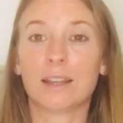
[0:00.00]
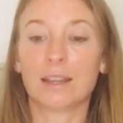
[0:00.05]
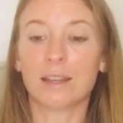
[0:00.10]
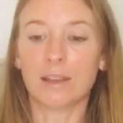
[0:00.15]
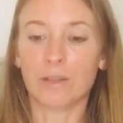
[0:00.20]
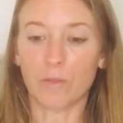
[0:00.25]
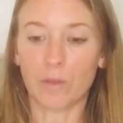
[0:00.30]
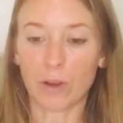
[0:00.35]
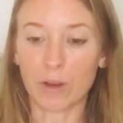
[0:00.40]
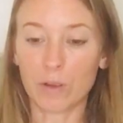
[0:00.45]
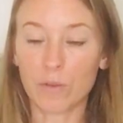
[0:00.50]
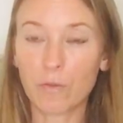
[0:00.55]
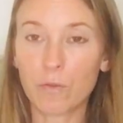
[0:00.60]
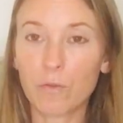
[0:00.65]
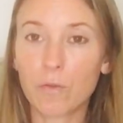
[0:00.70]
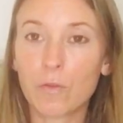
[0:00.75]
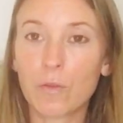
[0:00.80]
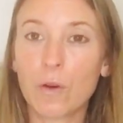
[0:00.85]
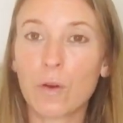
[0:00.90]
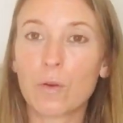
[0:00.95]
very
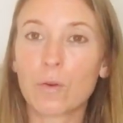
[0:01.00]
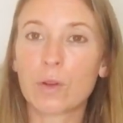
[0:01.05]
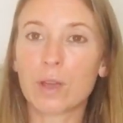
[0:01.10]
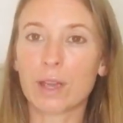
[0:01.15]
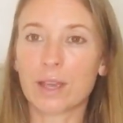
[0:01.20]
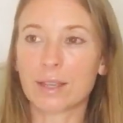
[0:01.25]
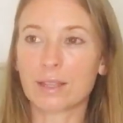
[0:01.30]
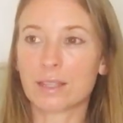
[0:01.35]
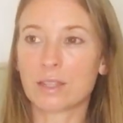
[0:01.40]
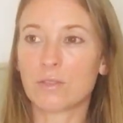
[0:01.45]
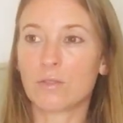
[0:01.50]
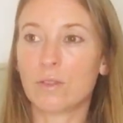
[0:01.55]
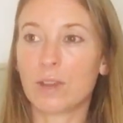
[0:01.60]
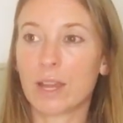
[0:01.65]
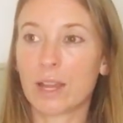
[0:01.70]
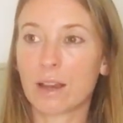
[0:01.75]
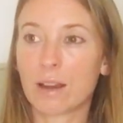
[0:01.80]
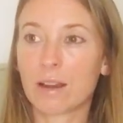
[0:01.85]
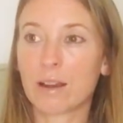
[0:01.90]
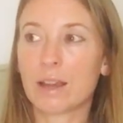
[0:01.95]
focused,
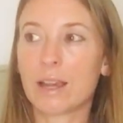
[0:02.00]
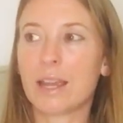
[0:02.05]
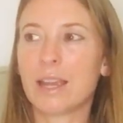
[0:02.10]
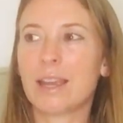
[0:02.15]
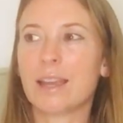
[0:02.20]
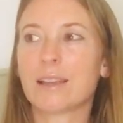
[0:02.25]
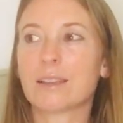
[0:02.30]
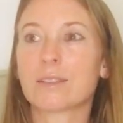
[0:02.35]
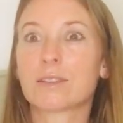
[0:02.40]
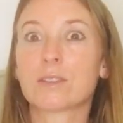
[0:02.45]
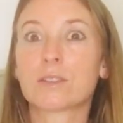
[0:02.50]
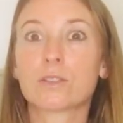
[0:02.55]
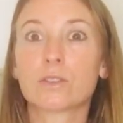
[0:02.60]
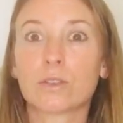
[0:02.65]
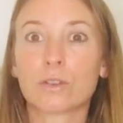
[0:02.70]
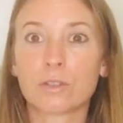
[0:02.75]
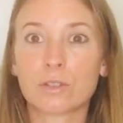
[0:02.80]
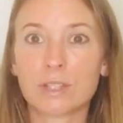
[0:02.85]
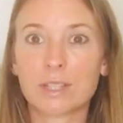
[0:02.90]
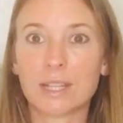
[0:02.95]
very
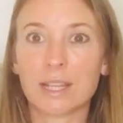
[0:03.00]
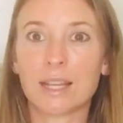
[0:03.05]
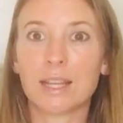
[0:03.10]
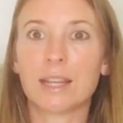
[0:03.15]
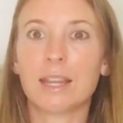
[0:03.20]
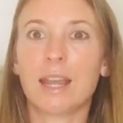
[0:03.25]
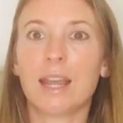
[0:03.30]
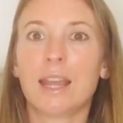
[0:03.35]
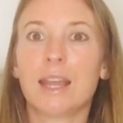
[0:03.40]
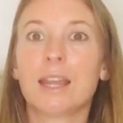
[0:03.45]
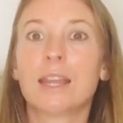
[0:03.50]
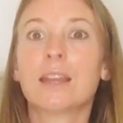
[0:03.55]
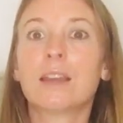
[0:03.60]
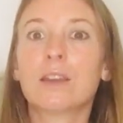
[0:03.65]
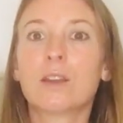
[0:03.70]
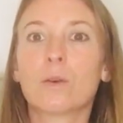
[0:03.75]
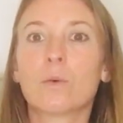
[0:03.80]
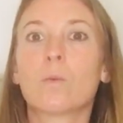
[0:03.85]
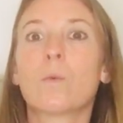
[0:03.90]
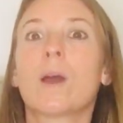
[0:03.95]
certain in
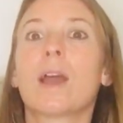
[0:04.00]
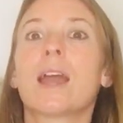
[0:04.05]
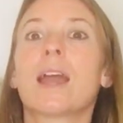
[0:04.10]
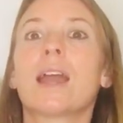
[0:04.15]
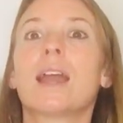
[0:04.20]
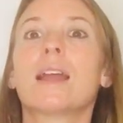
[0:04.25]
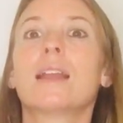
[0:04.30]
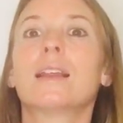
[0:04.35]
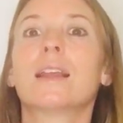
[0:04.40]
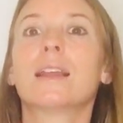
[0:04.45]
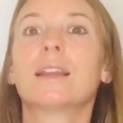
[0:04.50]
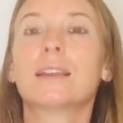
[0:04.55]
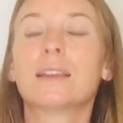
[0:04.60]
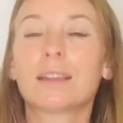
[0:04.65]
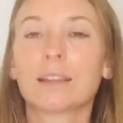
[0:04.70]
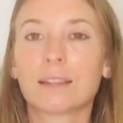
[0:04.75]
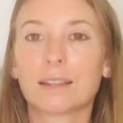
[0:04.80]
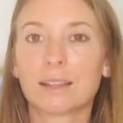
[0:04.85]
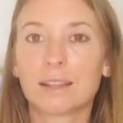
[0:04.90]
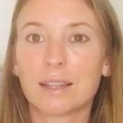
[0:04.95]
the way that
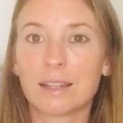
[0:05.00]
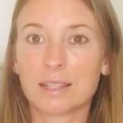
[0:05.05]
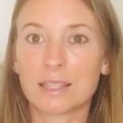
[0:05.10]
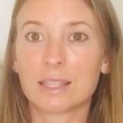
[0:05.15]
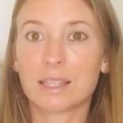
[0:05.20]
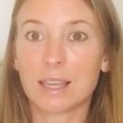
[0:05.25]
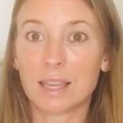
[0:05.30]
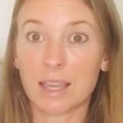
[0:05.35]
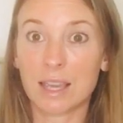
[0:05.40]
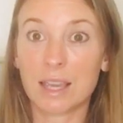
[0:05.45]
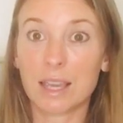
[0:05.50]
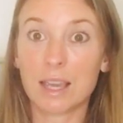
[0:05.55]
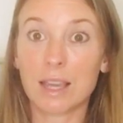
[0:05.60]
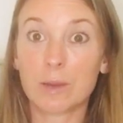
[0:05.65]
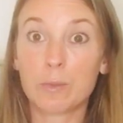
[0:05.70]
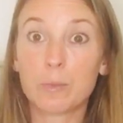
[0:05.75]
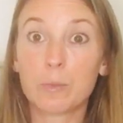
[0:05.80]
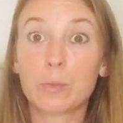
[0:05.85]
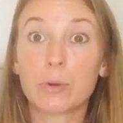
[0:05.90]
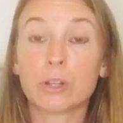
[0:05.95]
this king
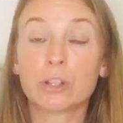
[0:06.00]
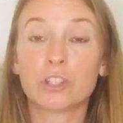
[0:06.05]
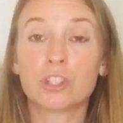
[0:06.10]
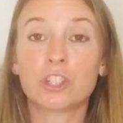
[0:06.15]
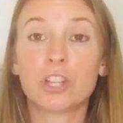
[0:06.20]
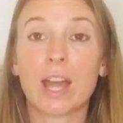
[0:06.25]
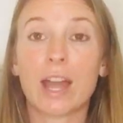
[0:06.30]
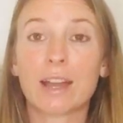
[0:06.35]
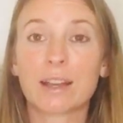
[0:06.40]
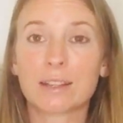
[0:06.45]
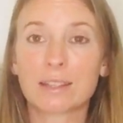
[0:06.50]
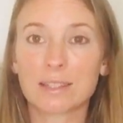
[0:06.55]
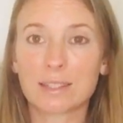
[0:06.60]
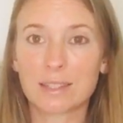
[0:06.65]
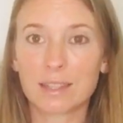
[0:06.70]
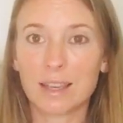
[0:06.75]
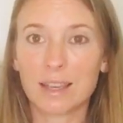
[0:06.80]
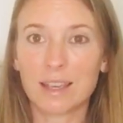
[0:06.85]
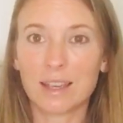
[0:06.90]
projects